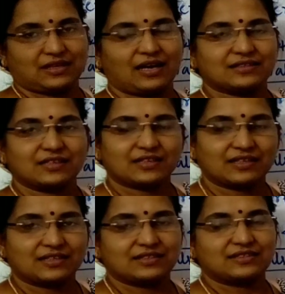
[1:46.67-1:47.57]
other
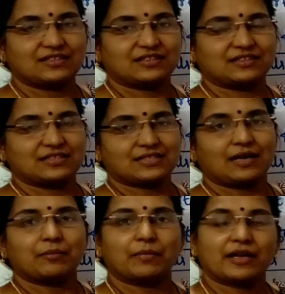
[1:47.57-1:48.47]
content is
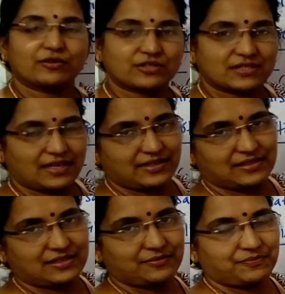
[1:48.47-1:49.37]

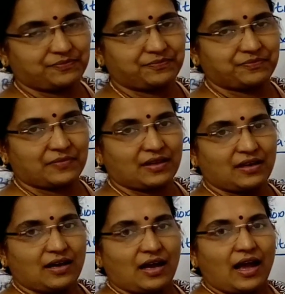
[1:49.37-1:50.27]
meiocyte.
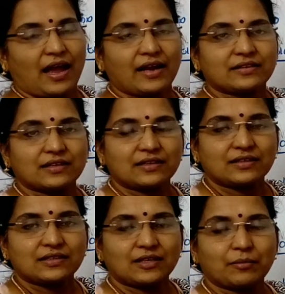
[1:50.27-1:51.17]
And the
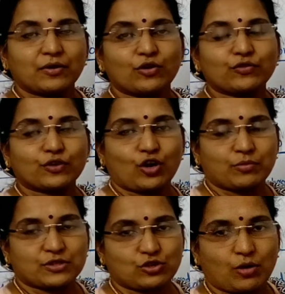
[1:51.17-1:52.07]
number of
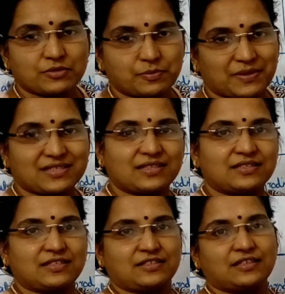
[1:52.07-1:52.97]
chromosomes present
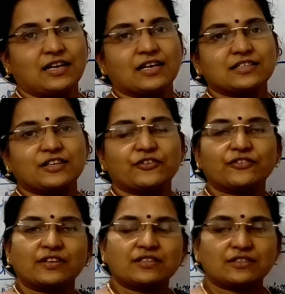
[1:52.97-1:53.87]
in
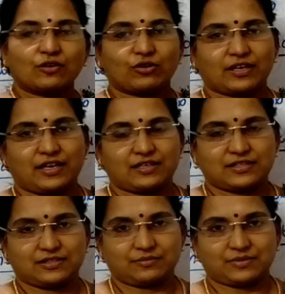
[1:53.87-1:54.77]
different
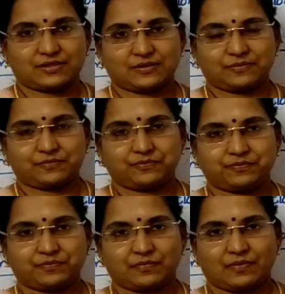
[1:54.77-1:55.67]
organisms.
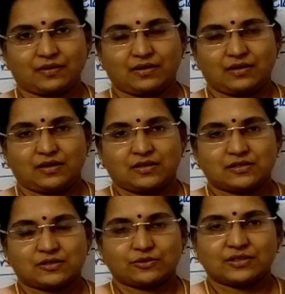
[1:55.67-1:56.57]

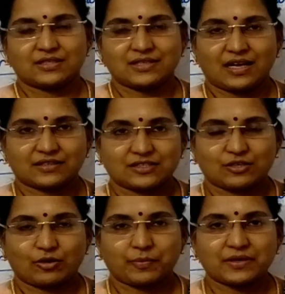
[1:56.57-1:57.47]
So these are the
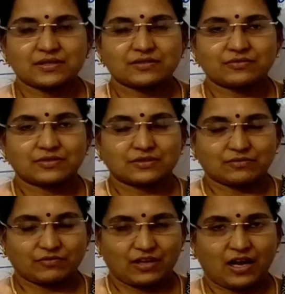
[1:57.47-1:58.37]
topics
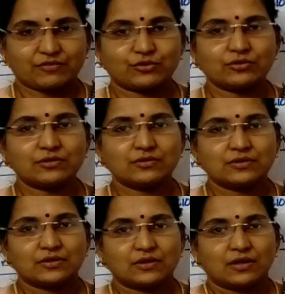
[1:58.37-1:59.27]
we have to
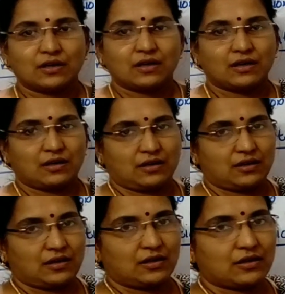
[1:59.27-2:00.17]

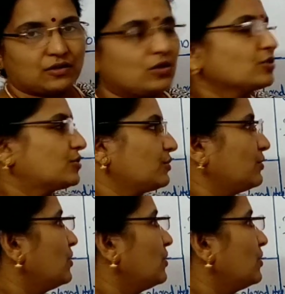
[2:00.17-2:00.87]
go through.